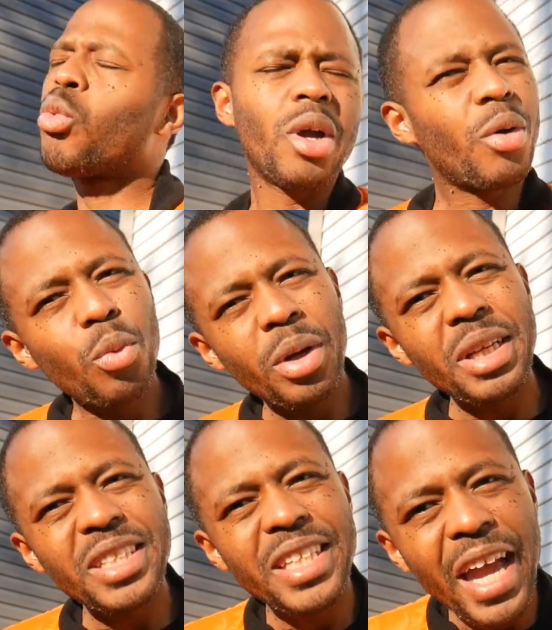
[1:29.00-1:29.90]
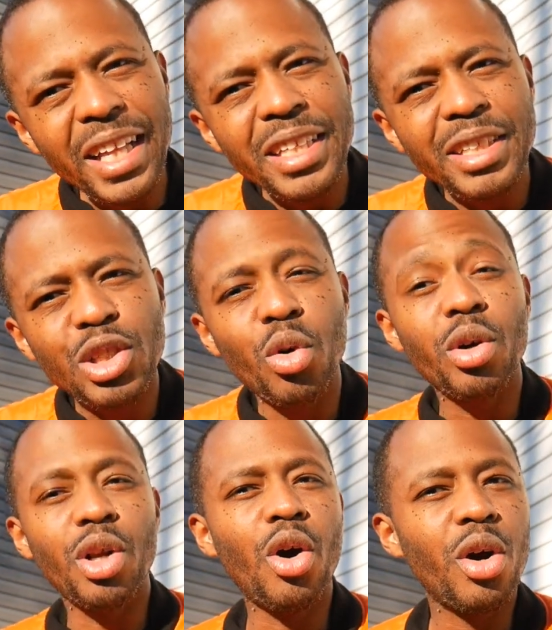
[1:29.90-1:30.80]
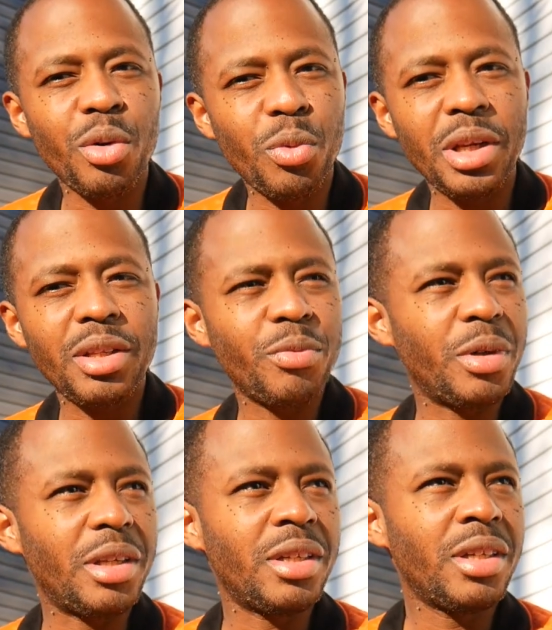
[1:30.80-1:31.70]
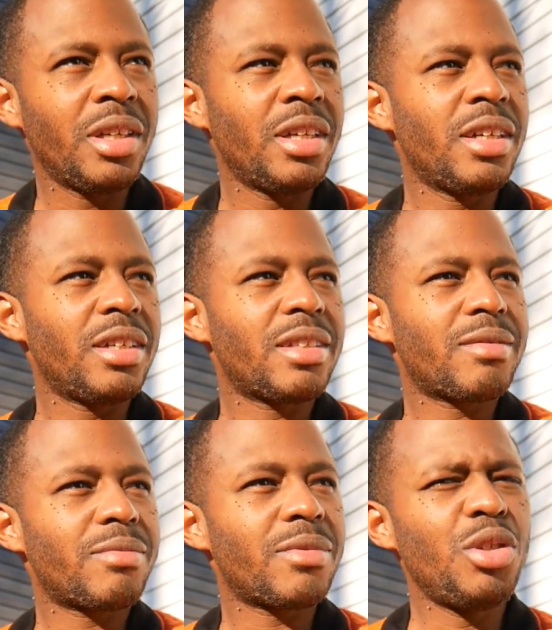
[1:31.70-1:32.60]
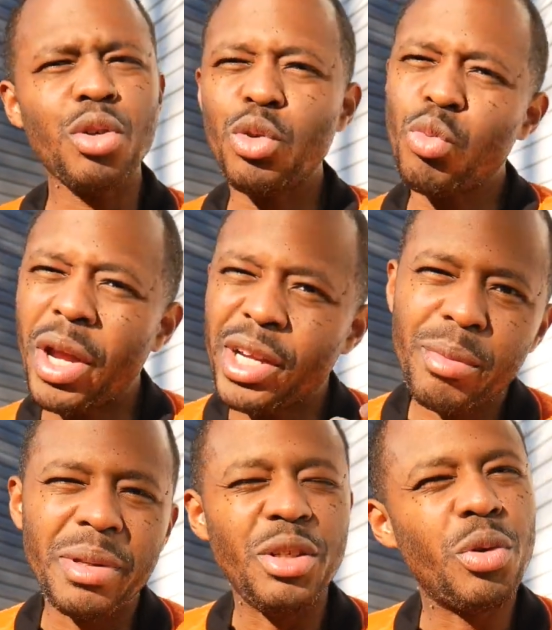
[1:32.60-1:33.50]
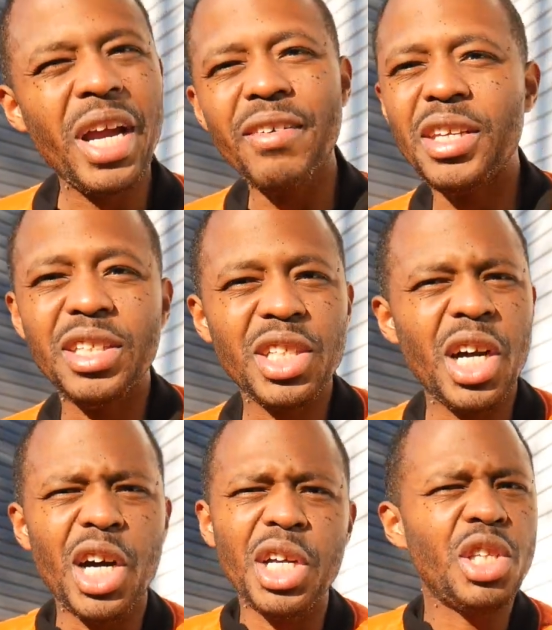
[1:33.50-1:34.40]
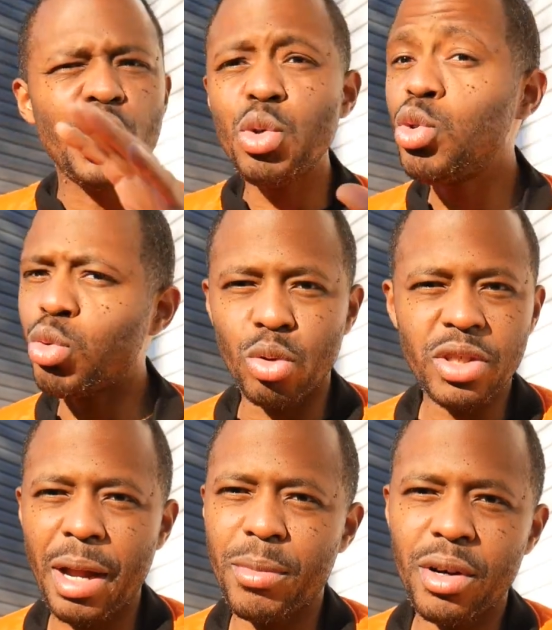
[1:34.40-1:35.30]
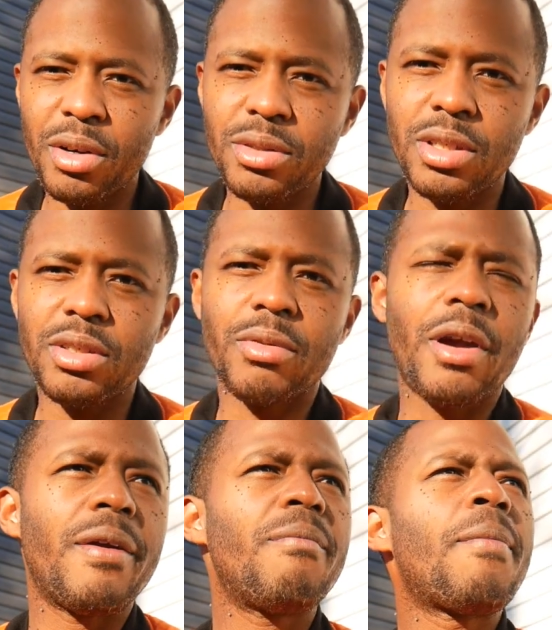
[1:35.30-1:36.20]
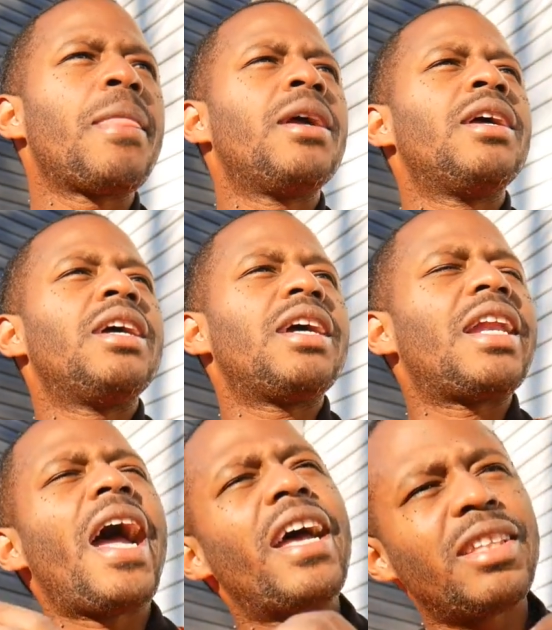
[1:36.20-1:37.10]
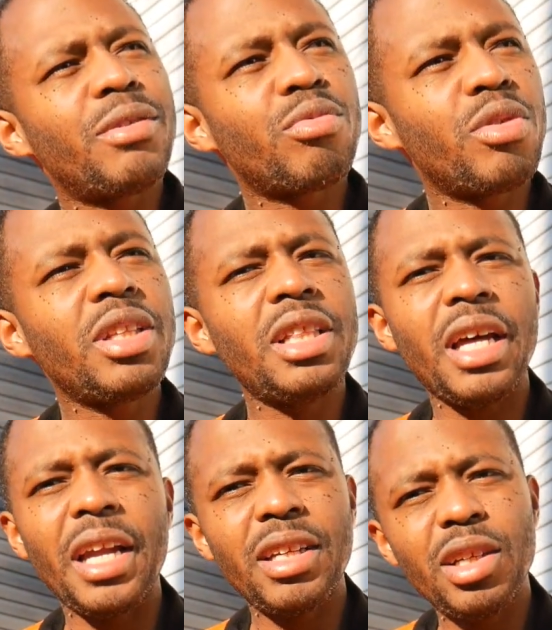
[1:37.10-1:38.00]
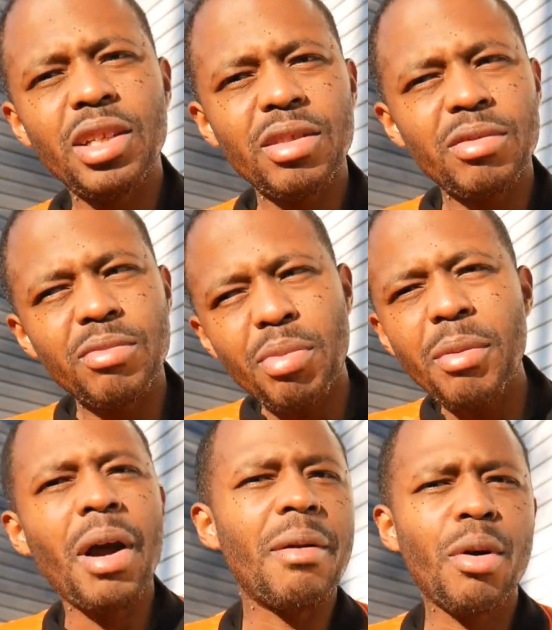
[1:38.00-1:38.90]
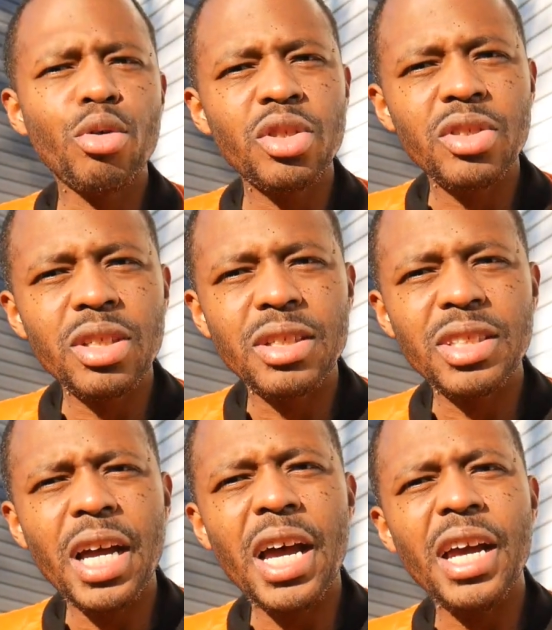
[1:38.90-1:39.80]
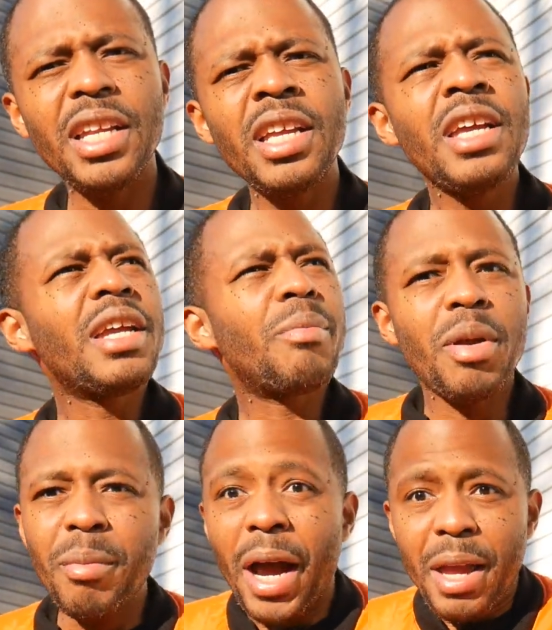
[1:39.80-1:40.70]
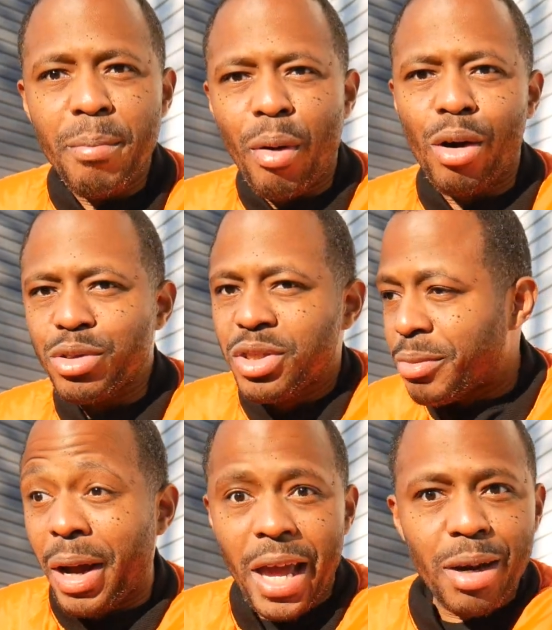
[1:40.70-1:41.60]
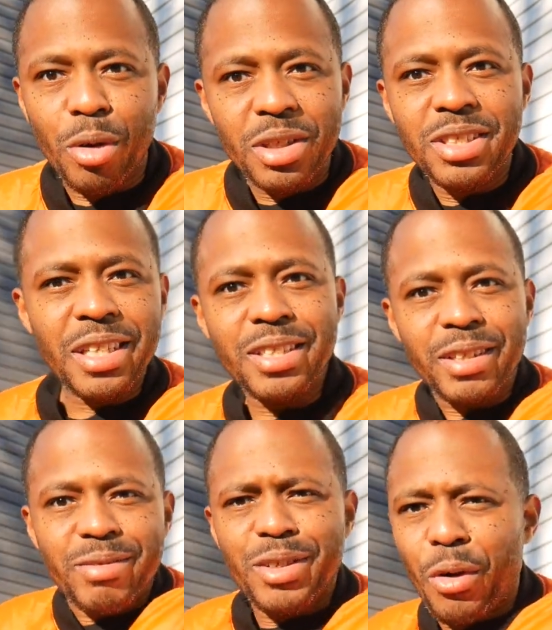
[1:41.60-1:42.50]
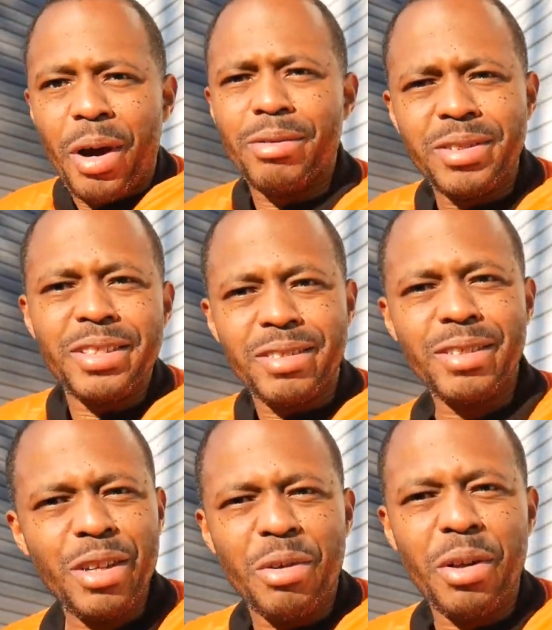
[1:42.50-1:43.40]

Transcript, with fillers: what what exactly is going on when when you know you wake up and you have these unusual type of urges, right? And I had to really like put my emotions to the side and put my impulse to my animal instincts to go out and just you